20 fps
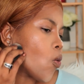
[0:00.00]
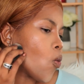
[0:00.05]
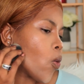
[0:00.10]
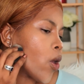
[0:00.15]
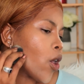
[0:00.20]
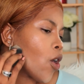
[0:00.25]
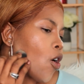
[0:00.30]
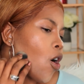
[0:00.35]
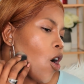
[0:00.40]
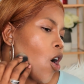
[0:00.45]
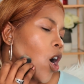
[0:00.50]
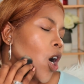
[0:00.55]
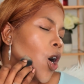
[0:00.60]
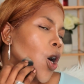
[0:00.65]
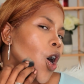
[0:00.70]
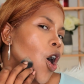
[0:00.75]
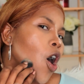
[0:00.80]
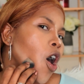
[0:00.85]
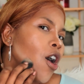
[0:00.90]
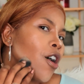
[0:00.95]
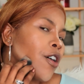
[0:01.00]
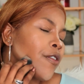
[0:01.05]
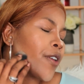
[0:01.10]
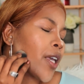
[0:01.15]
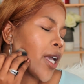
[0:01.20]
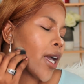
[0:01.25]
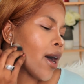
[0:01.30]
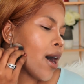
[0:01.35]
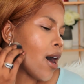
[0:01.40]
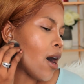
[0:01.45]
We are
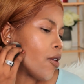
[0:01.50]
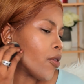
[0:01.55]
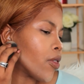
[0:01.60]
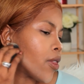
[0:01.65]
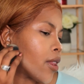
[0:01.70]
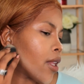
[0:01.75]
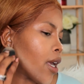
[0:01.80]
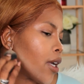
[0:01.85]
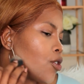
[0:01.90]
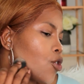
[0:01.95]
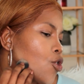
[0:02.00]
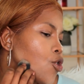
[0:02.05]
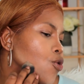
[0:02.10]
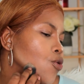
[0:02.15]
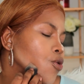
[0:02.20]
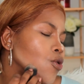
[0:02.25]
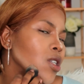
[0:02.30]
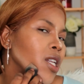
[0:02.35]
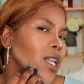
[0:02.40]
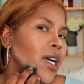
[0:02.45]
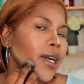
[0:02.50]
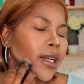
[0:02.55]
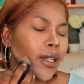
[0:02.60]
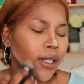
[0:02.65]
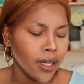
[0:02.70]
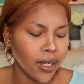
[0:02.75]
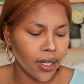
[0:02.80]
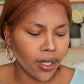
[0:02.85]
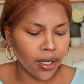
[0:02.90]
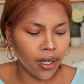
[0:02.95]
carving out that jawline,
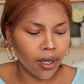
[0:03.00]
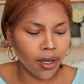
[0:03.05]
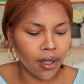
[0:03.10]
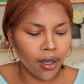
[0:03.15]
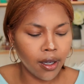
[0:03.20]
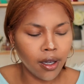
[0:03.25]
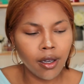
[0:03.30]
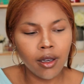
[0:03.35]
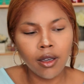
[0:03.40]
honey.